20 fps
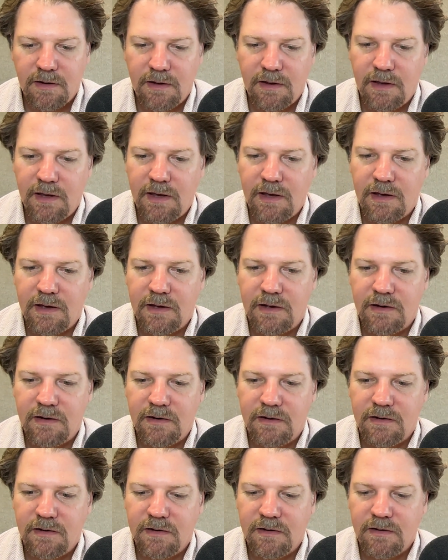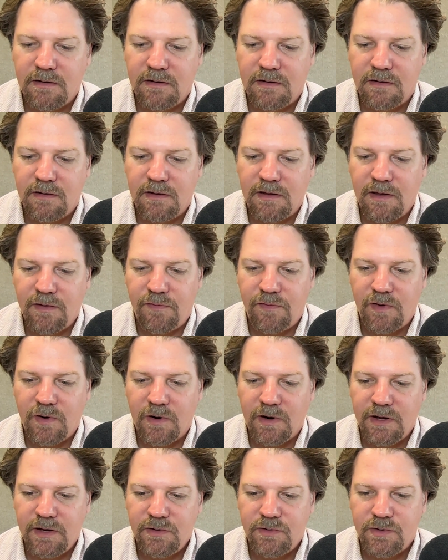And if you're
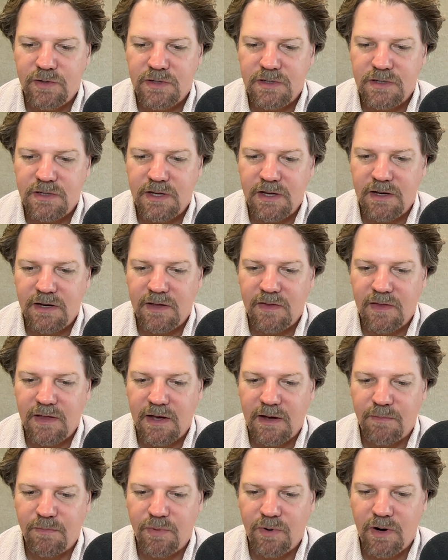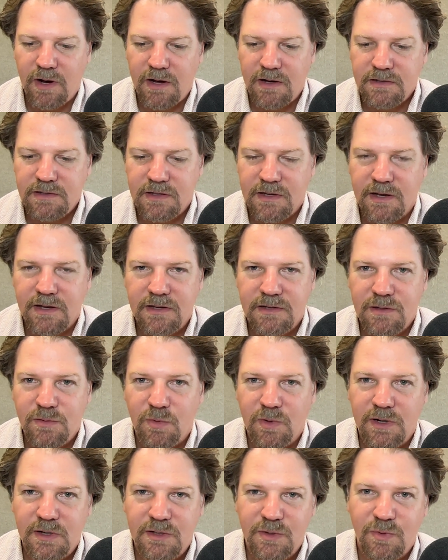interested in that process,
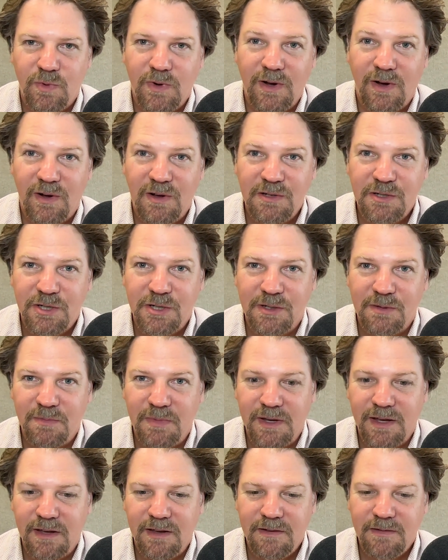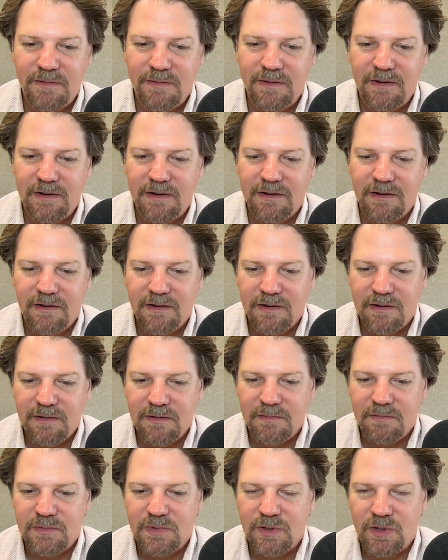which we all should be,
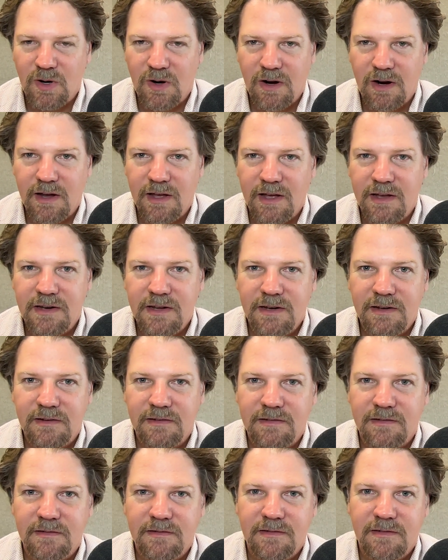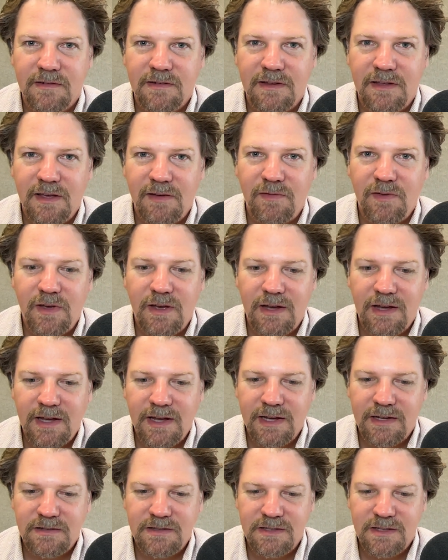sorry I didn't give you a
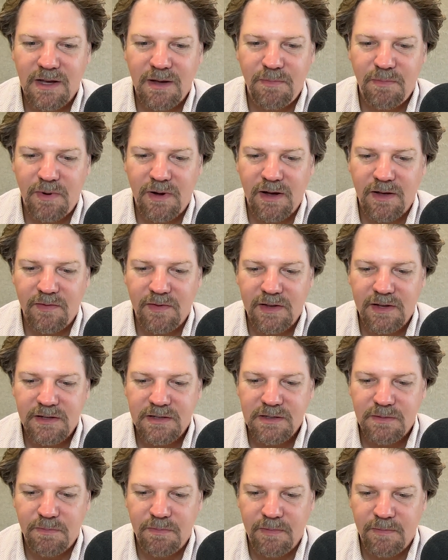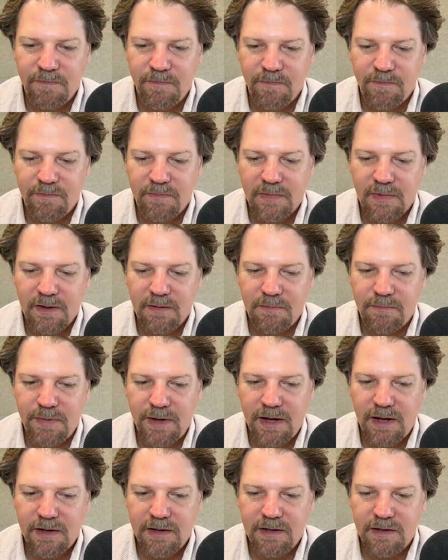heads up on this
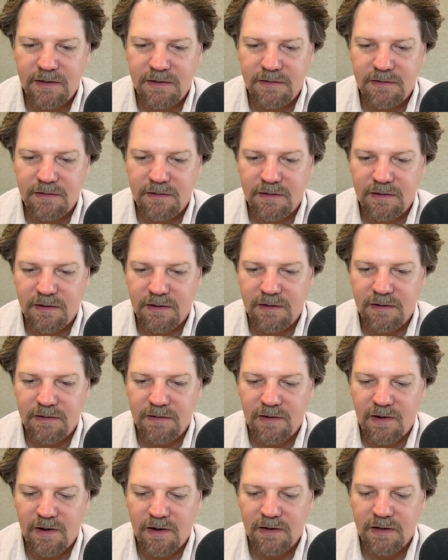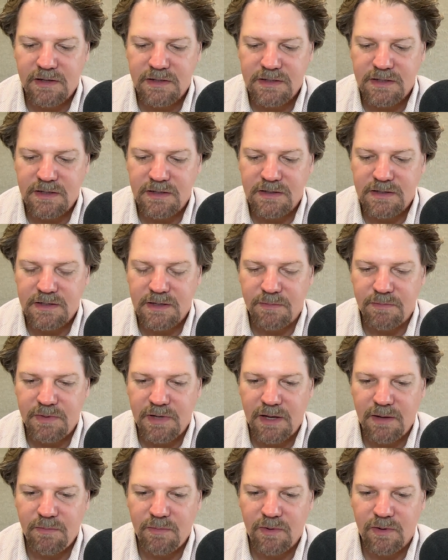back in August and
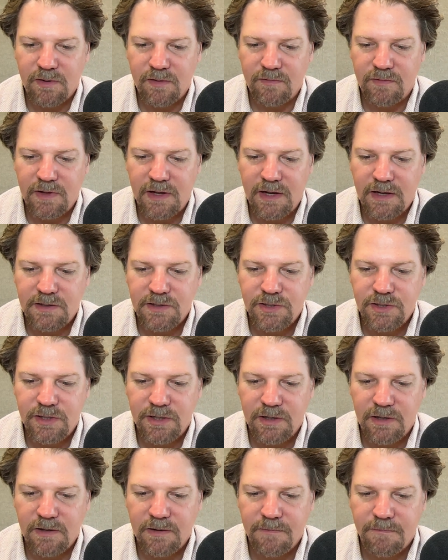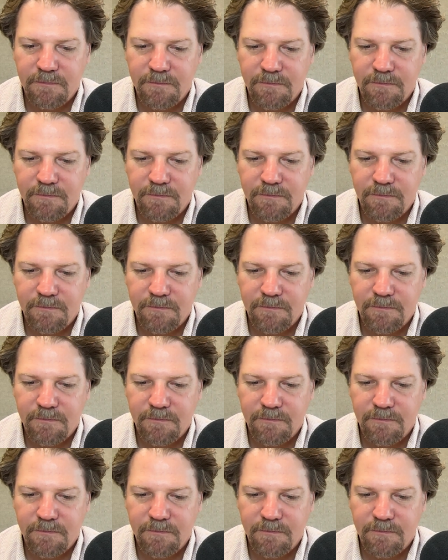September of last year,